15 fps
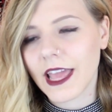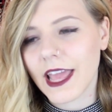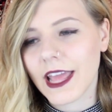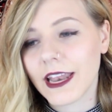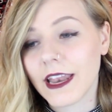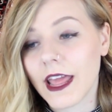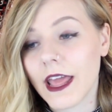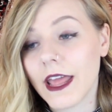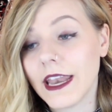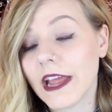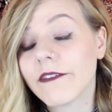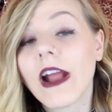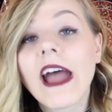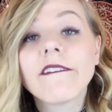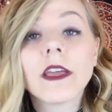And
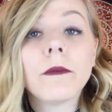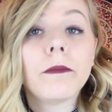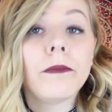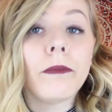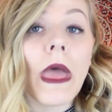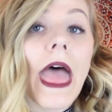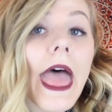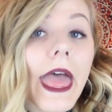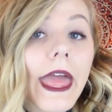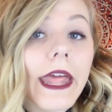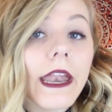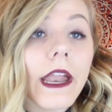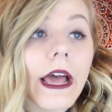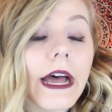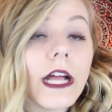never having
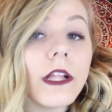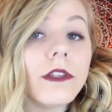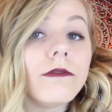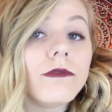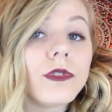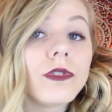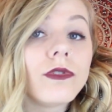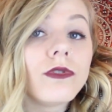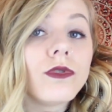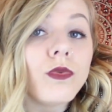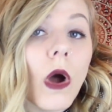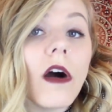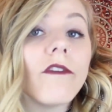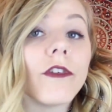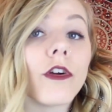been a
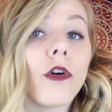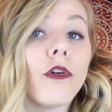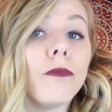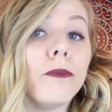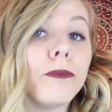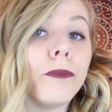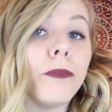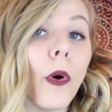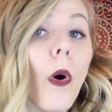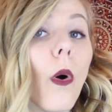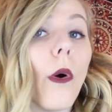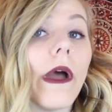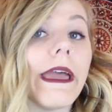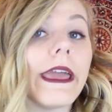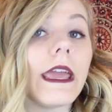12-year-old
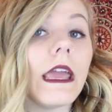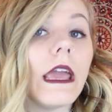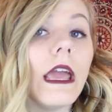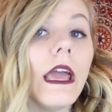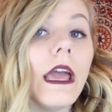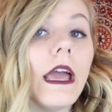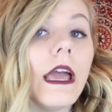boy,